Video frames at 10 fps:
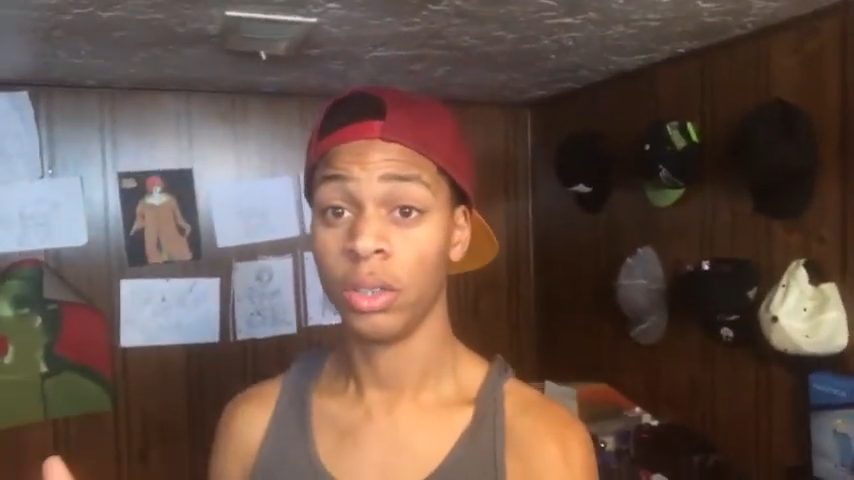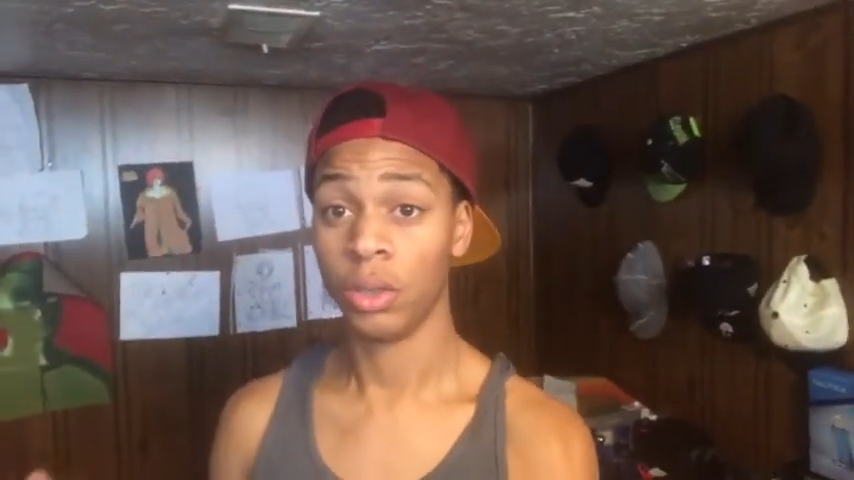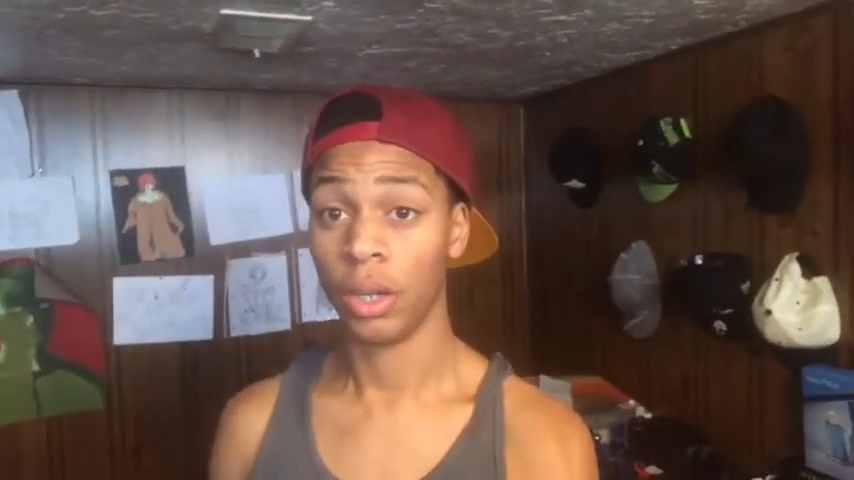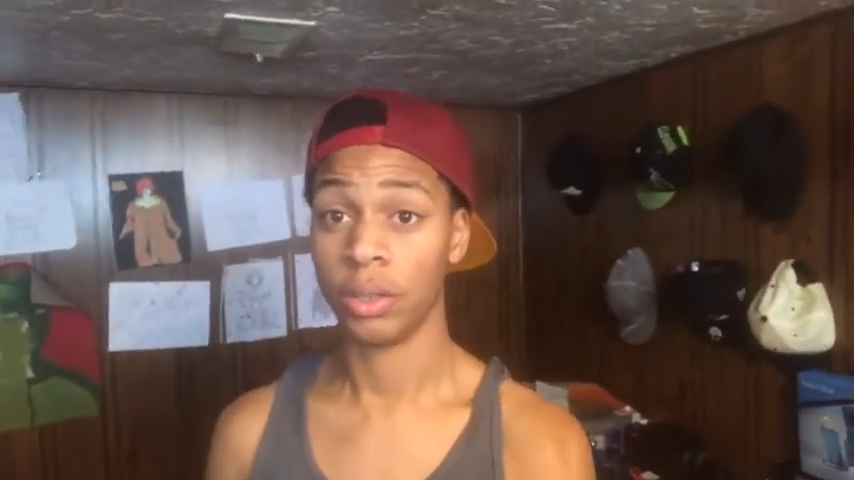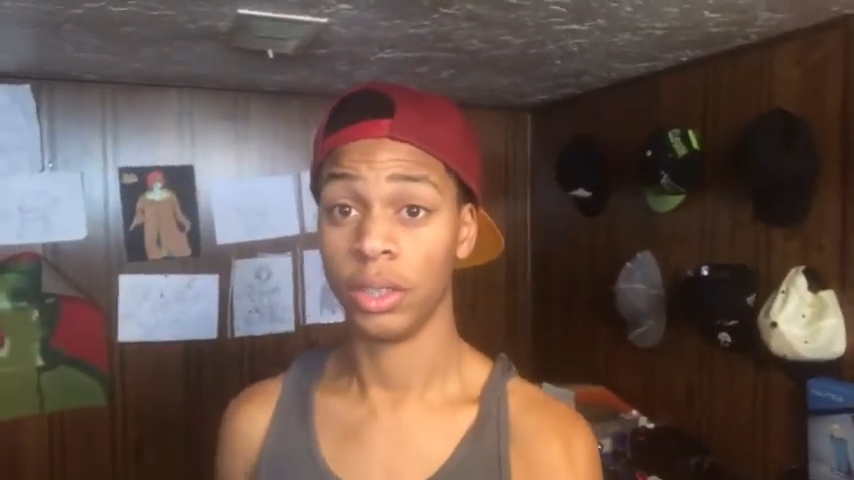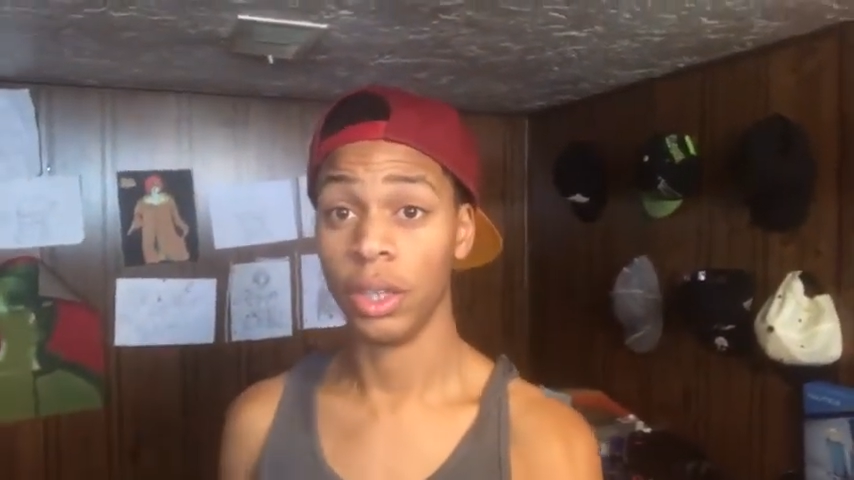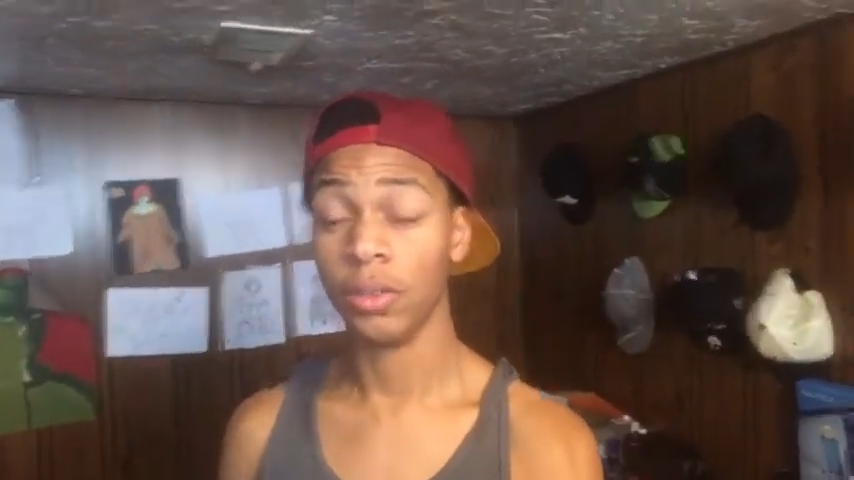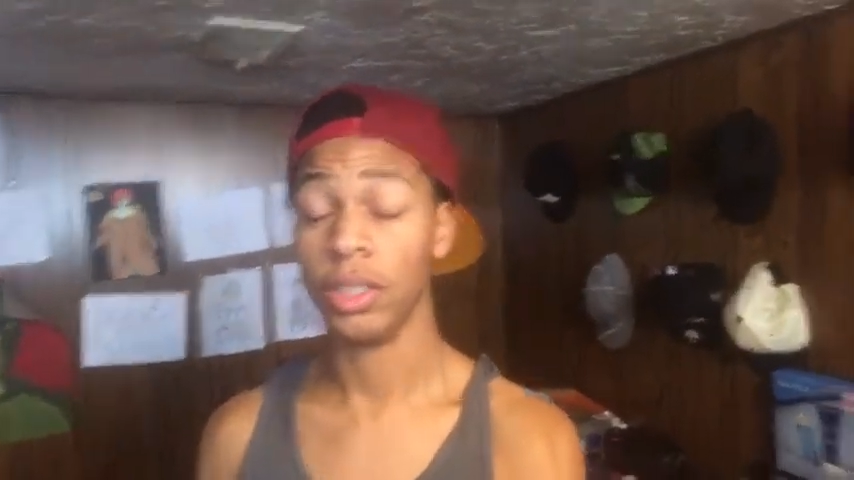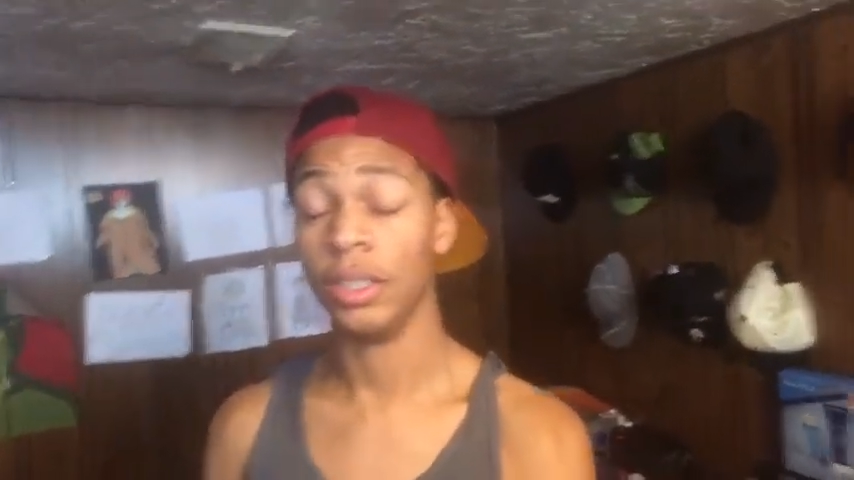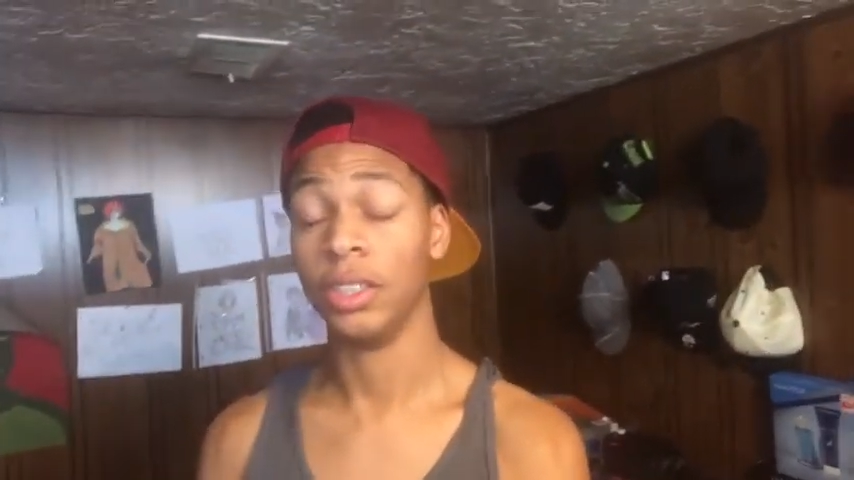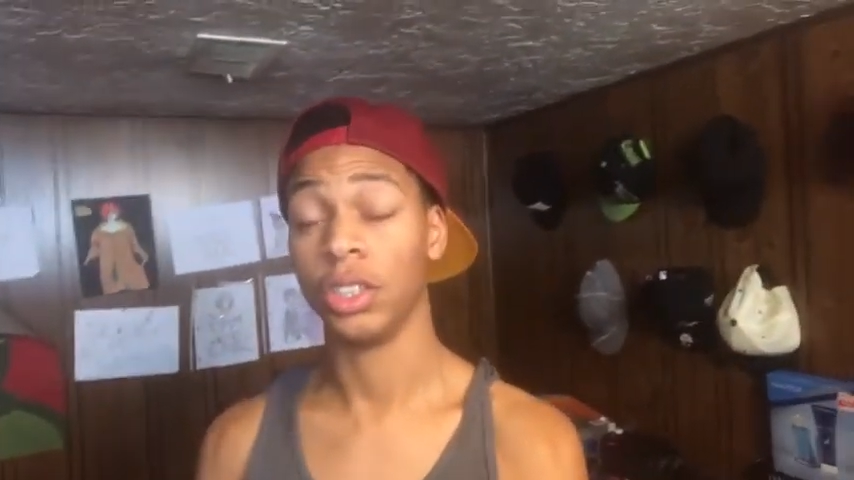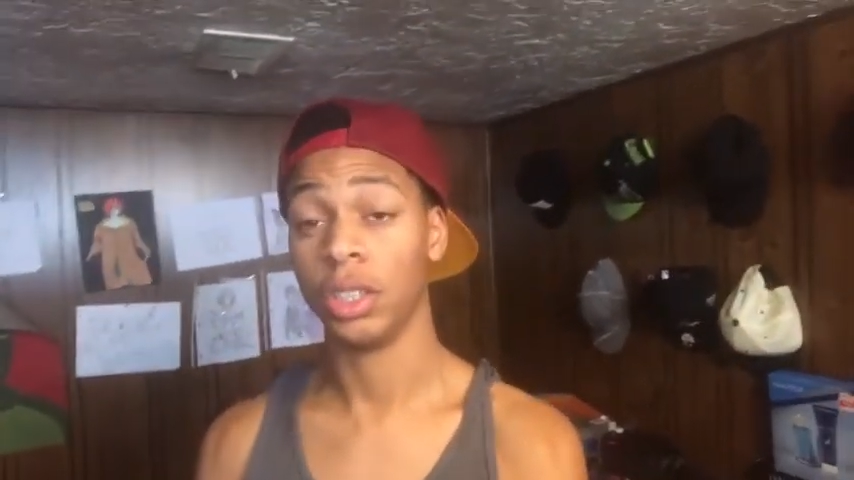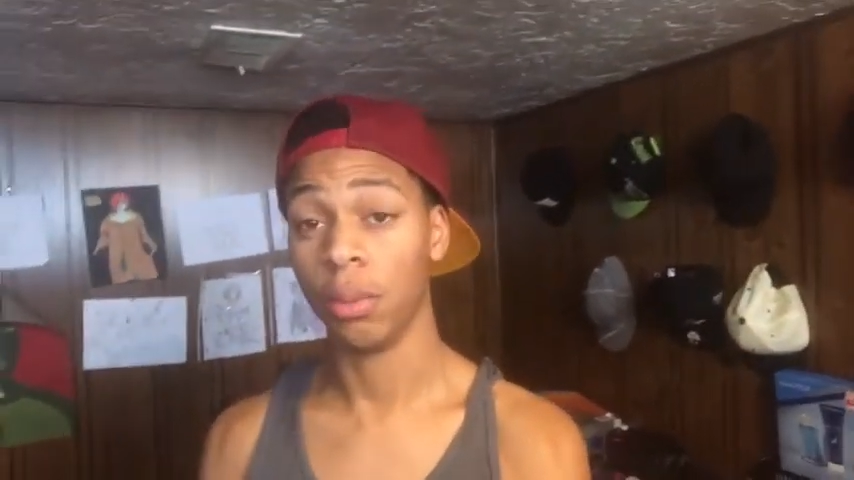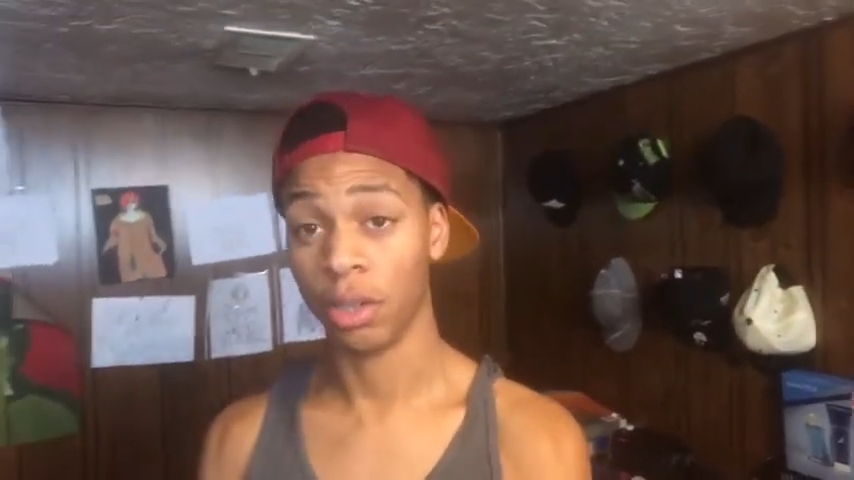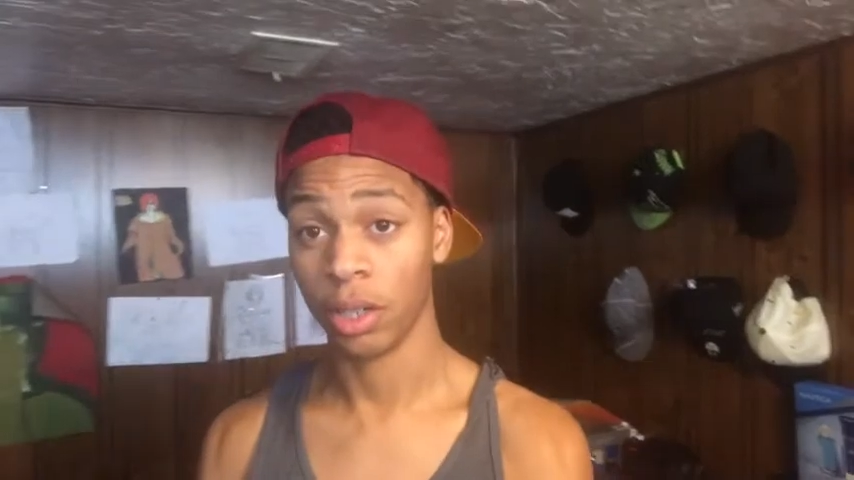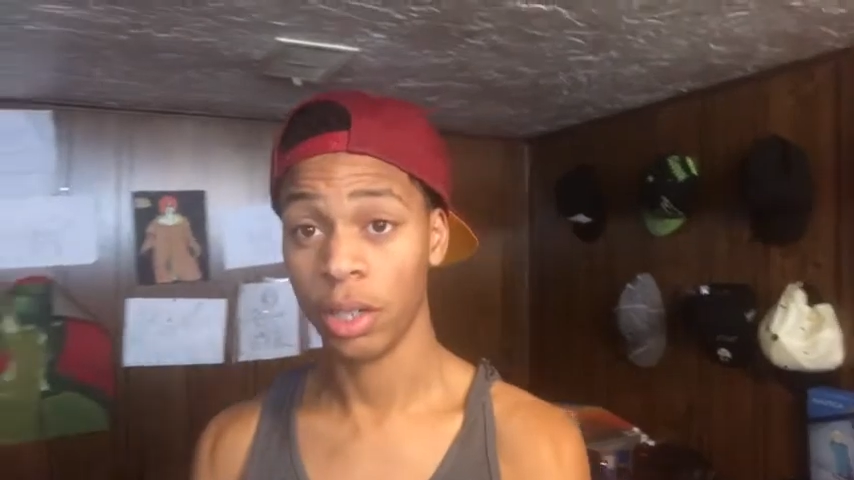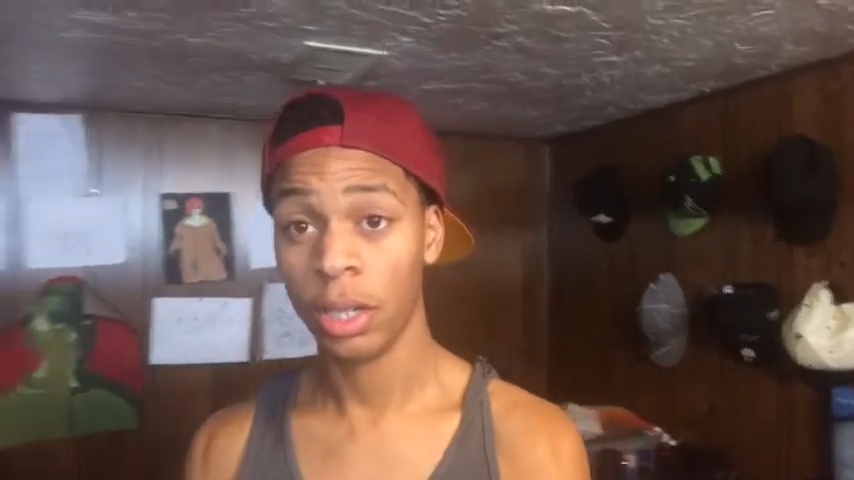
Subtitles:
2017 in the summer.